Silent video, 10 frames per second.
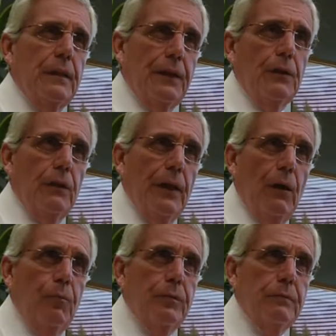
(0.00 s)
clinical
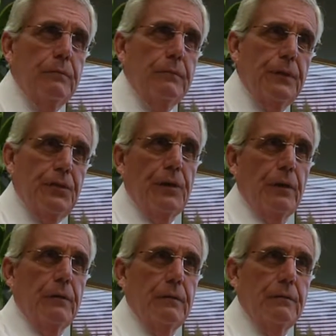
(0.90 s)
help, it's
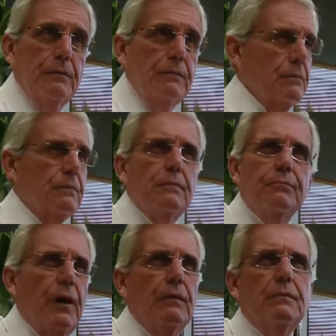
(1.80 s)
here.
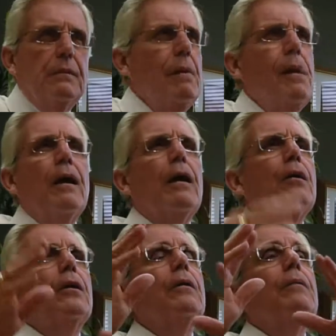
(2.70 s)
But
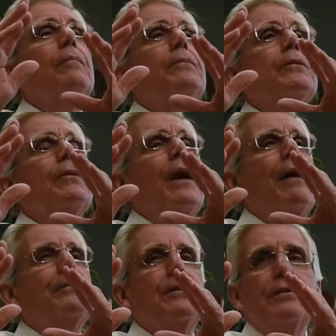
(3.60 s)
you
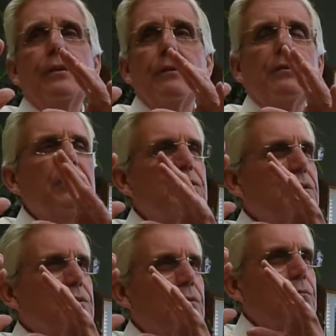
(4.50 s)
have to deal, this
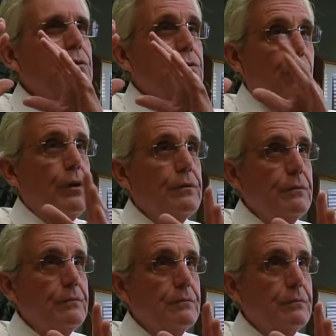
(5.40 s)
is a resort.
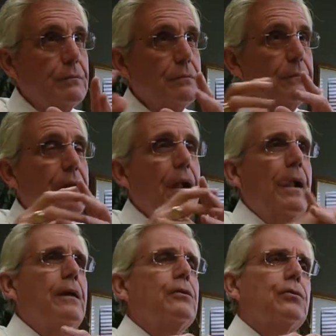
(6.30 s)

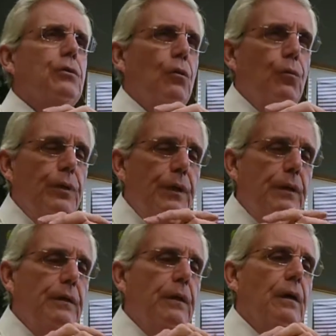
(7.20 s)
So
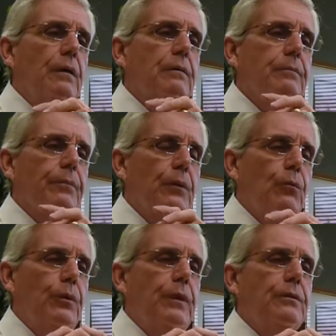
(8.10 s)
we, uh,
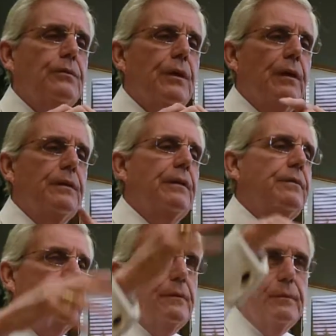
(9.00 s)
we started
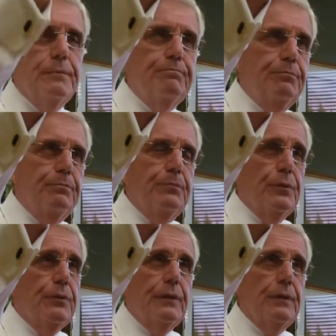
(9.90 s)
it,
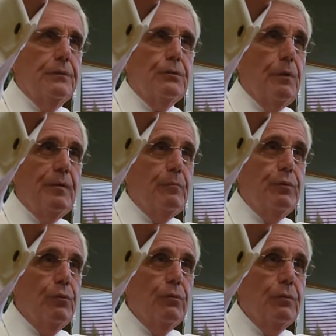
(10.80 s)
building a swimming
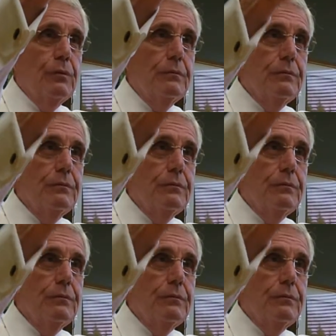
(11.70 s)
pool,